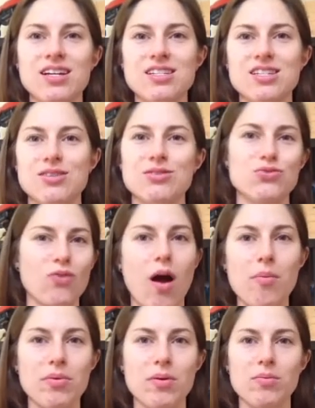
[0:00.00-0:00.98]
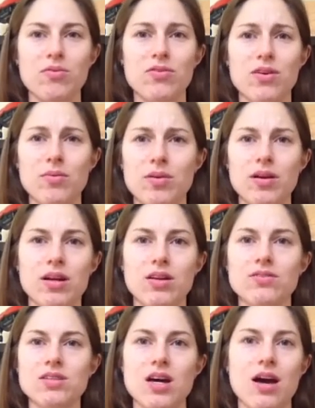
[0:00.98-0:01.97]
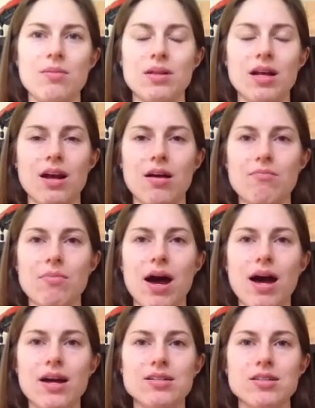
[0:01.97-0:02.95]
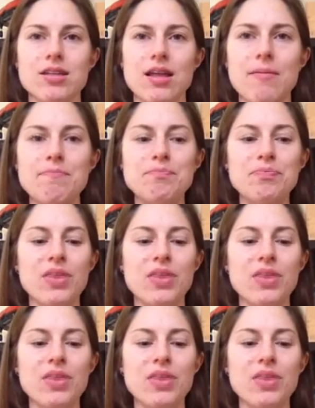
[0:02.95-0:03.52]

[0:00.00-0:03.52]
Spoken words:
to drop them for a period of time and then come back to them.